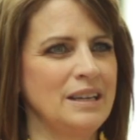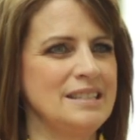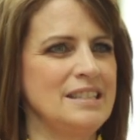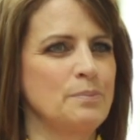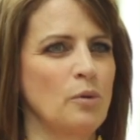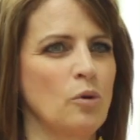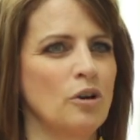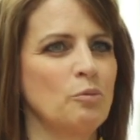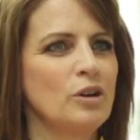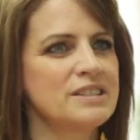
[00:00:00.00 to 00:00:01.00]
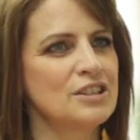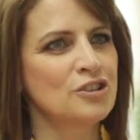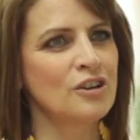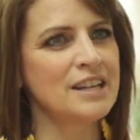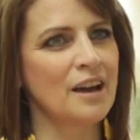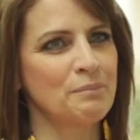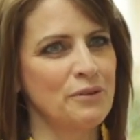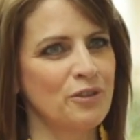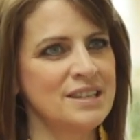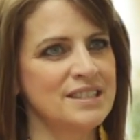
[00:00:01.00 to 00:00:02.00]
because he's bored. Well, as it turned out,
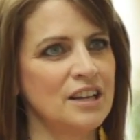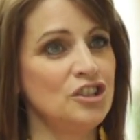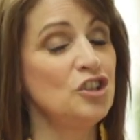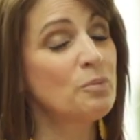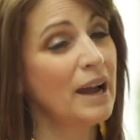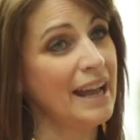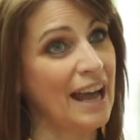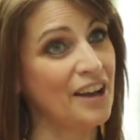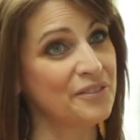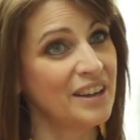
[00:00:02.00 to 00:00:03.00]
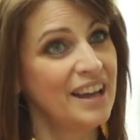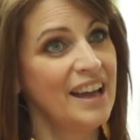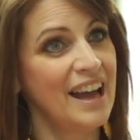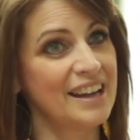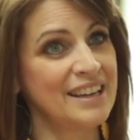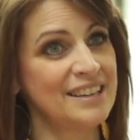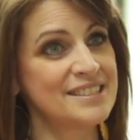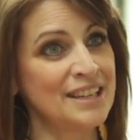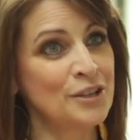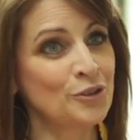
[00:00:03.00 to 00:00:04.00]
my friend said you might have a
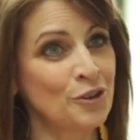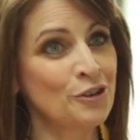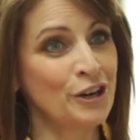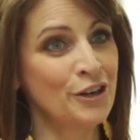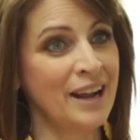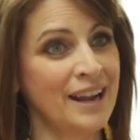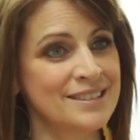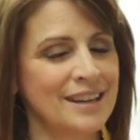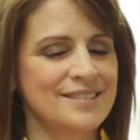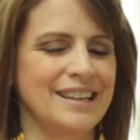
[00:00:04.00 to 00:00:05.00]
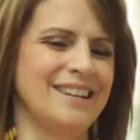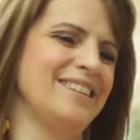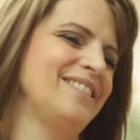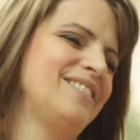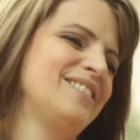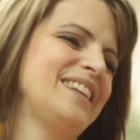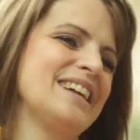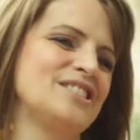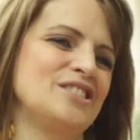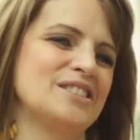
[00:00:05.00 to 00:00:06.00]
kinesthetic learner on your hands, and I was like, oh,
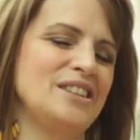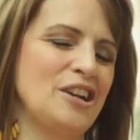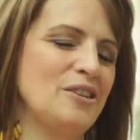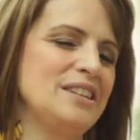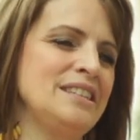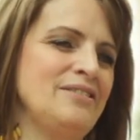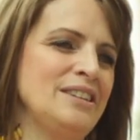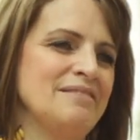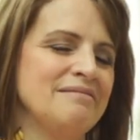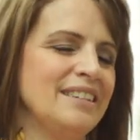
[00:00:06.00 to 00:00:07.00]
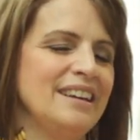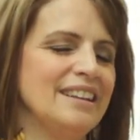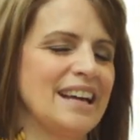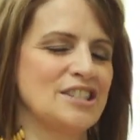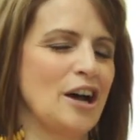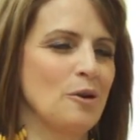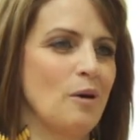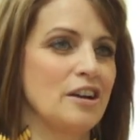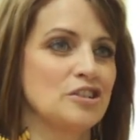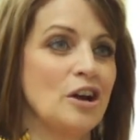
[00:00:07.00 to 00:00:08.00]
that's just you know, it doesn't even that's
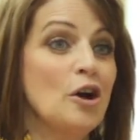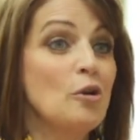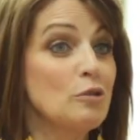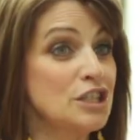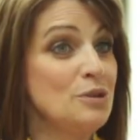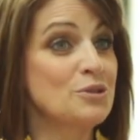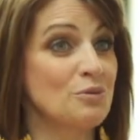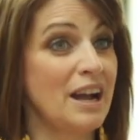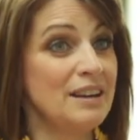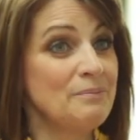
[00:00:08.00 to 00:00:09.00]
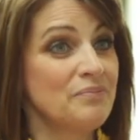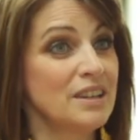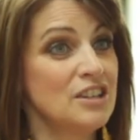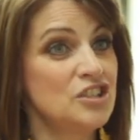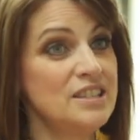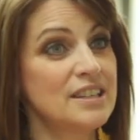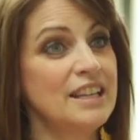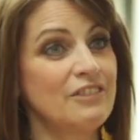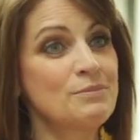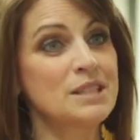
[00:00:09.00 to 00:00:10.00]
hogwash. Well, she was right. She
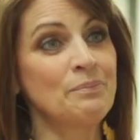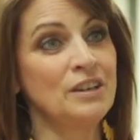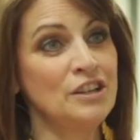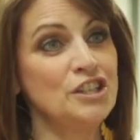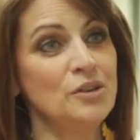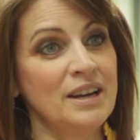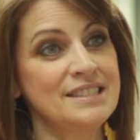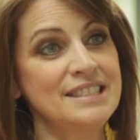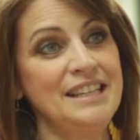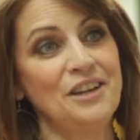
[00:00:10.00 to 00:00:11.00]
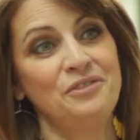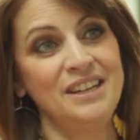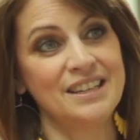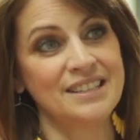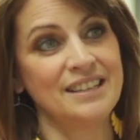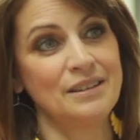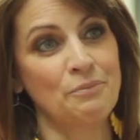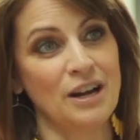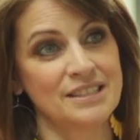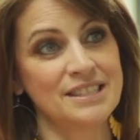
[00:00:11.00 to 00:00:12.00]
said, give him something to do and see if he doesn't
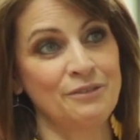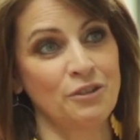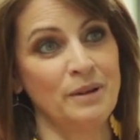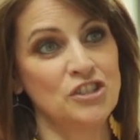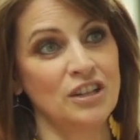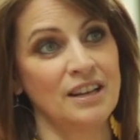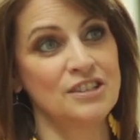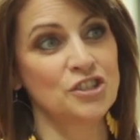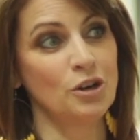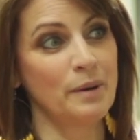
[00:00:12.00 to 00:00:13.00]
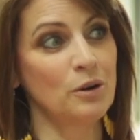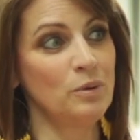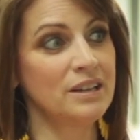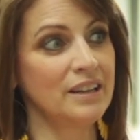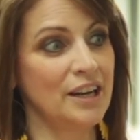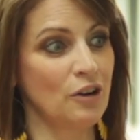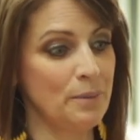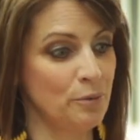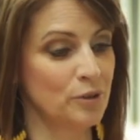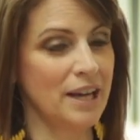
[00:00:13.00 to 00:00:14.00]
process information. And so about a week later,
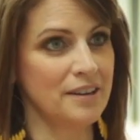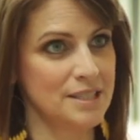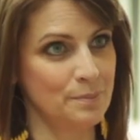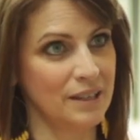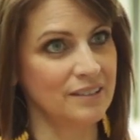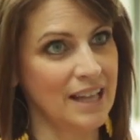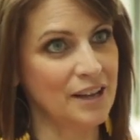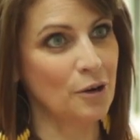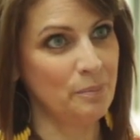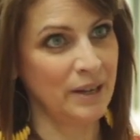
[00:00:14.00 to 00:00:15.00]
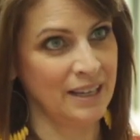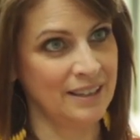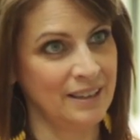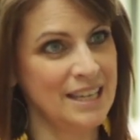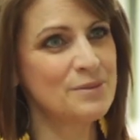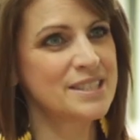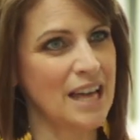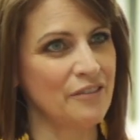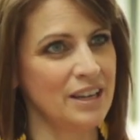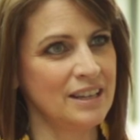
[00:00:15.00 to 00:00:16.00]
I pulled out his big Lego bin. He was
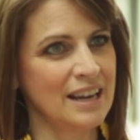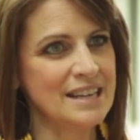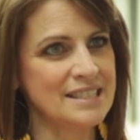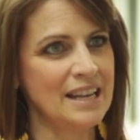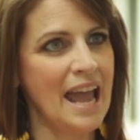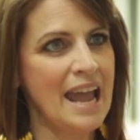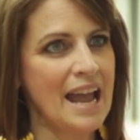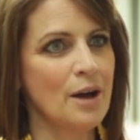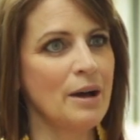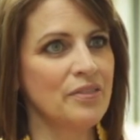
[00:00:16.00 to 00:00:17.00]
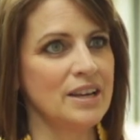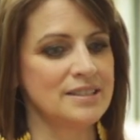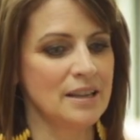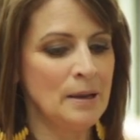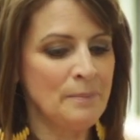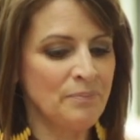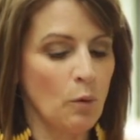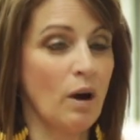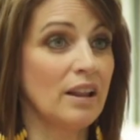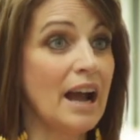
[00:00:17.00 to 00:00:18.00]
seven, and I said, hey, how about this?
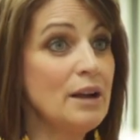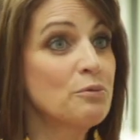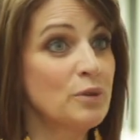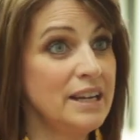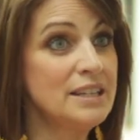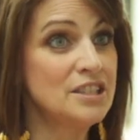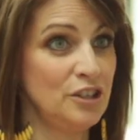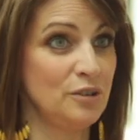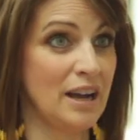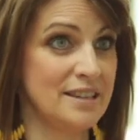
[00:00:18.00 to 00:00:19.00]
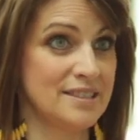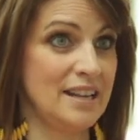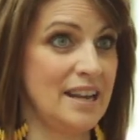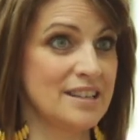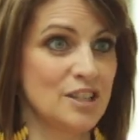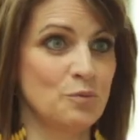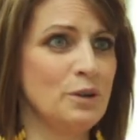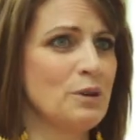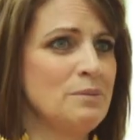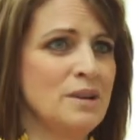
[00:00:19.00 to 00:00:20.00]
while I read to you guys today, because
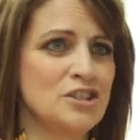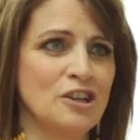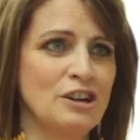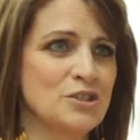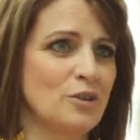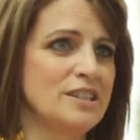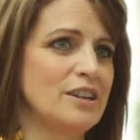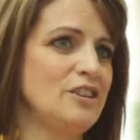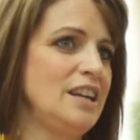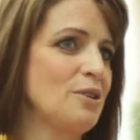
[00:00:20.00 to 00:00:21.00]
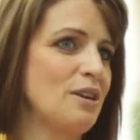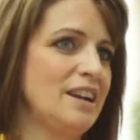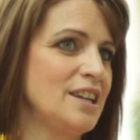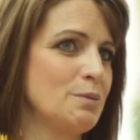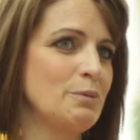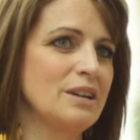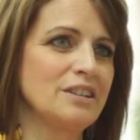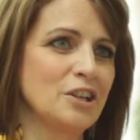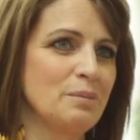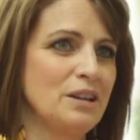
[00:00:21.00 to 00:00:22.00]
we read missionary stories every day to our kids, we read a
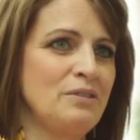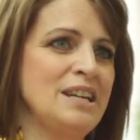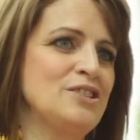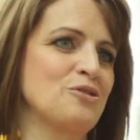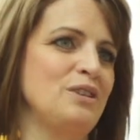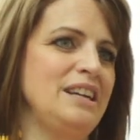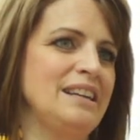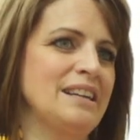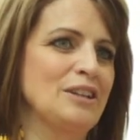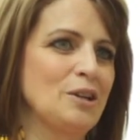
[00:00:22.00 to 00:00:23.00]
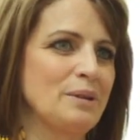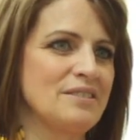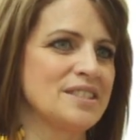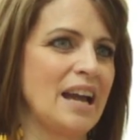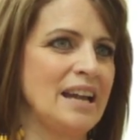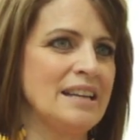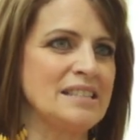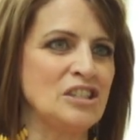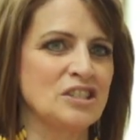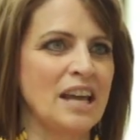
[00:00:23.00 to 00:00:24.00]
little bit of history and a little bit of
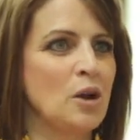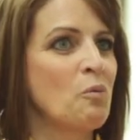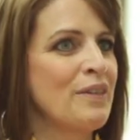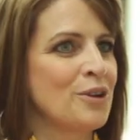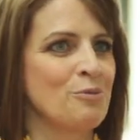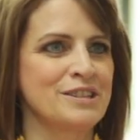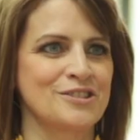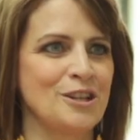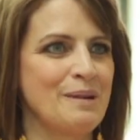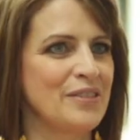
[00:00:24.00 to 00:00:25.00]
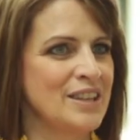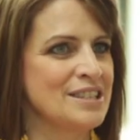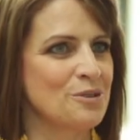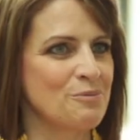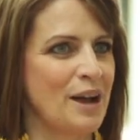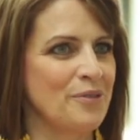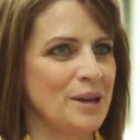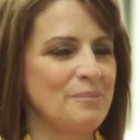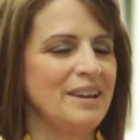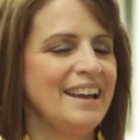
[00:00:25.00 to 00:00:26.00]
science and just kind of wet their whistle about things around
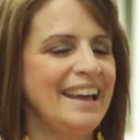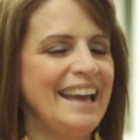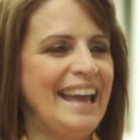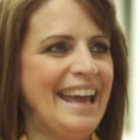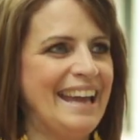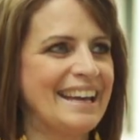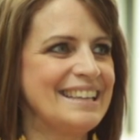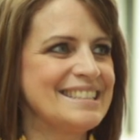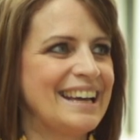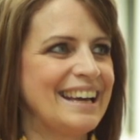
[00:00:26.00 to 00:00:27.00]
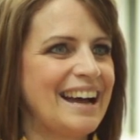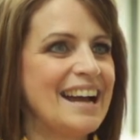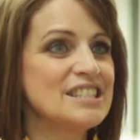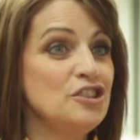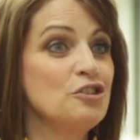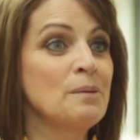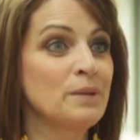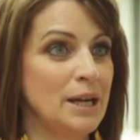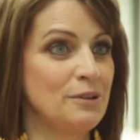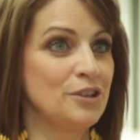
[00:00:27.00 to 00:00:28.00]
them. And uh, I said, You can
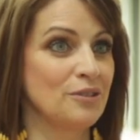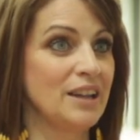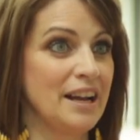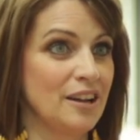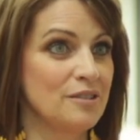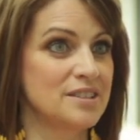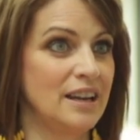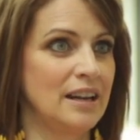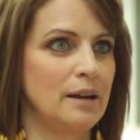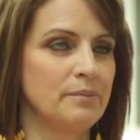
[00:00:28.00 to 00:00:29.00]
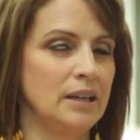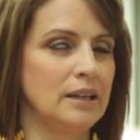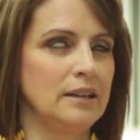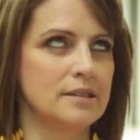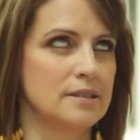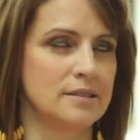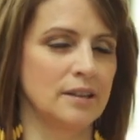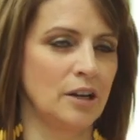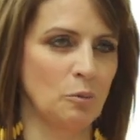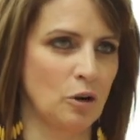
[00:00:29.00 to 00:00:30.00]
play with your Legos. And I'm thinking, This
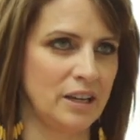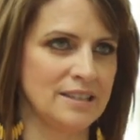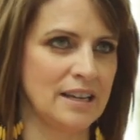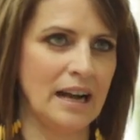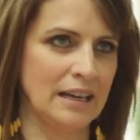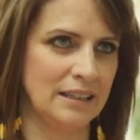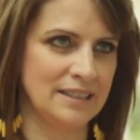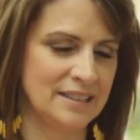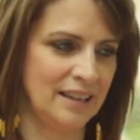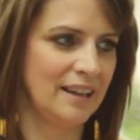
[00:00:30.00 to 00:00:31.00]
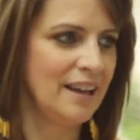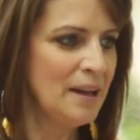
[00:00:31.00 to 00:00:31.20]
isn't going to work. He's not going to listen.